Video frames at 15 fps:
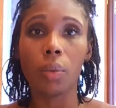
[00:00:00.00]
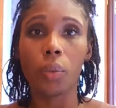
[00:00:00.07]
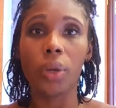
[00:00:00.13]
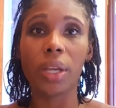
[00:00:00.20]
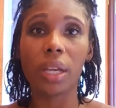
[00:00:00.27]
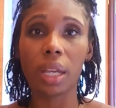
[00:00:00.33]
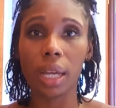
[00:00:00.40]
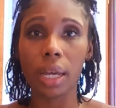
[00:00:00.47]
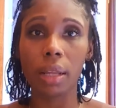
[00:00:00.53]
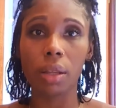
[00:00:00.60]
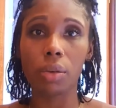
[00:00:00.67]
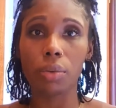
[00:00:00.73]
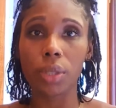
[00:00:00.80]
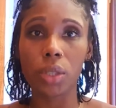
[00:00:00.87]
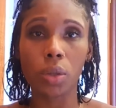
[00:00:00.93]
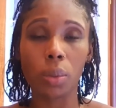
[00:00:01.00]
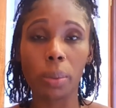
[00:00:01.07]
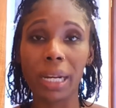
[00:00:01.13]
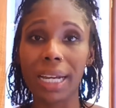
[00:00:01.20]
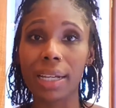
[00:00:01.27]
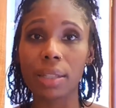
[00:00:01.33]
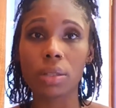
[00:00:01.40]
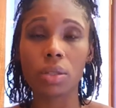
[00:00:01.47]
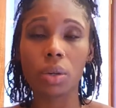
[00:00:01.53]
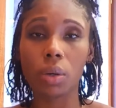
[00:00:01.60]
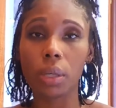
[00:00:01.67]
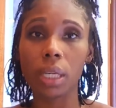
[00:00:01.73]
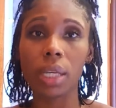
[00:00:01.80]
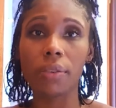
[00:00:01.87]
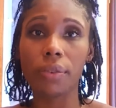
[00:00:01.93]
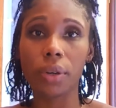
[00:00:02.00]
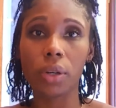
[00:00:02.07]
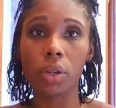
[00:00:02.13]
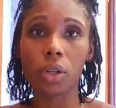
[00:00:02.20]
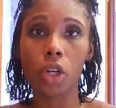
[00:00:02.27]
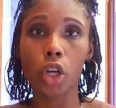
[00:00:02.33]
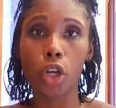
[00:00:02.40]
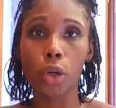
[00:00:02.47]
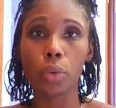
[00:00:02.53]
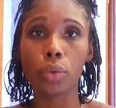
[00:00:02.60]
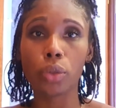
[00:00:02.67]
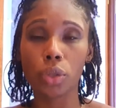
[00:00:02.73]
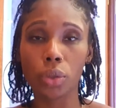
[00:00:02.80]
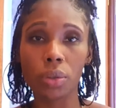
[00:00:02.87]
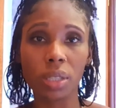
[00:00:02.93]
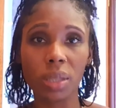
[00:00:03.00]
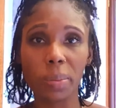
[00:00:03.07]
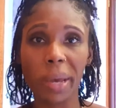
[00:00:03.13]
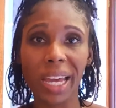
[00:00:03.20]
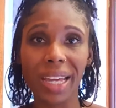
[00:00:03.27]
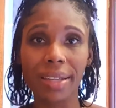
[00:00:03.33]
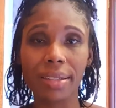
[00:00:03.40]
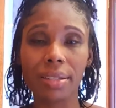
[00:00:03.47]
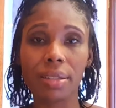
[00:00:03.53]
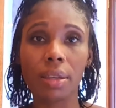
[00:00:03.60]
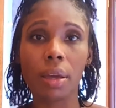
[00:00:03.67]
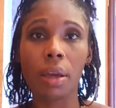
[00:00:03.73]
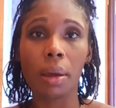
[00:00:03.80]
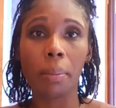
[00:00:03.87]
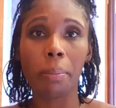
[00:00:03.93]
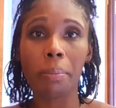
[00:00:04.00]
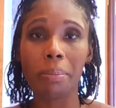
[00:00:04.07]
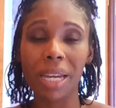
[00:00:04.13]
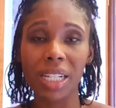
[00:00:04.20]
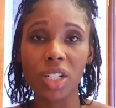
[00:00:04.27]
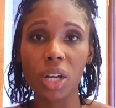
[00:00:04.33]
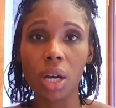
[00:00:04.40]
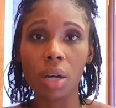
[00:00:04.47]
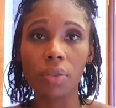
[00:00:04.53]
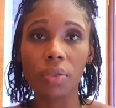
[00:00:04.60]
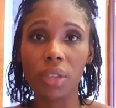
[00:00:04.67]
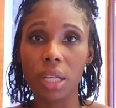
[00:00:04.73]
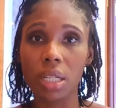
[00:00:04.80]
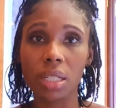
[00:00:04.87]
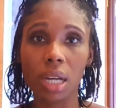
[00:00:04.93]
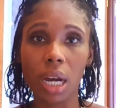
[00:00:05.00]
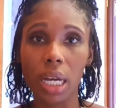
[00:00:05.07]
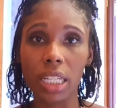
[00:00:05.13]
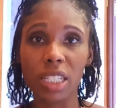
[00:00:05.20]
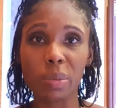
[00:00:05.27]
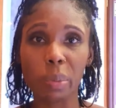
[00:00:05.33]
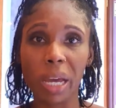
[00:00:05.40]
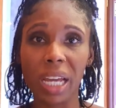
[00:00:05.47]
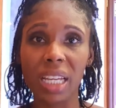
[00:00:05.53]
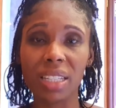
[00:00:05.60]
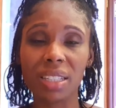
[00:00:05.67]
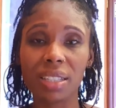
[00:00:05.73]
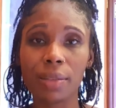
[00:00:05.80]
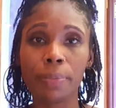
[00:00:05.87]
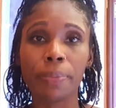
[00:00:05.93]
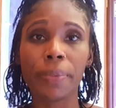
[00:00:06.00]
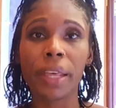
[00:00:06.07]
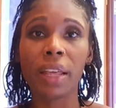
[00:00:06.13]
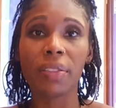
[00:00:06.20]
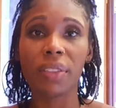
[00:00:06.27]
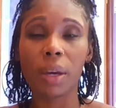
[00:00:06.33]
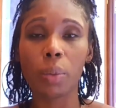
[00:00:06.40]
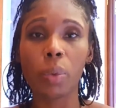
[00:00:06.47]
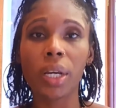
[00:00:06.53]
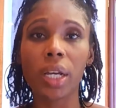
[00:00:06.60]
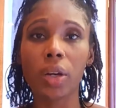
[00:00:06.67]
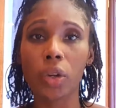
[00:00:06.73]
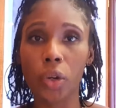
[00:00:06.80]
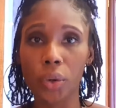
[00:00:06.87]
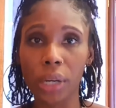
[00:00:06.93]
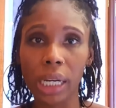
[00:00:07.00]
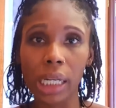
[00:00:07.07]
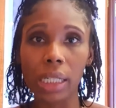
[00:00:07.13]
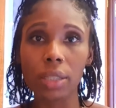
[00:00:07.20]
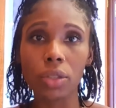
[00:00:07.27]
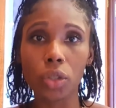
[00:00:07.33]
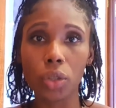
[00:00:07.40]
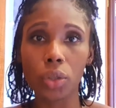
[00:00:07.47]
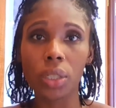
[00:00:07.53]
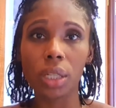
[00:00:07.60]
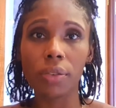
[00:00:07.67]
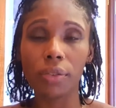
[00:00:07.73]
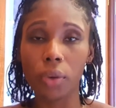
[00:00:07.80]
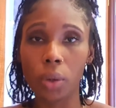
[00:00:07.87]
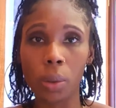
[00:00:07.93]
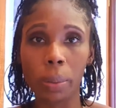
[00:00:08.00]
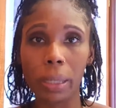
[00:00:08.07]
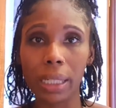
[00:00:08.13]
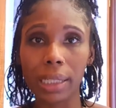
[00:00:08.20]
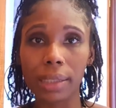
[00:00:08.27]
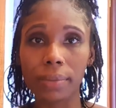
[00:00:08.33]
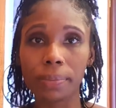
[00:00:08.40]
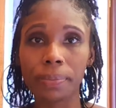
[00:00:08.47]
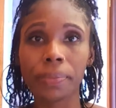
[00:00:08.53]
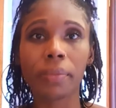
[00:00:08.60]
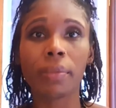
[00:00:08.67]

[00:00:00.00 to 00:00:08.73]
We can get the original plans, or even go to the space, measure the entire space, then we can create a 2D floor plan,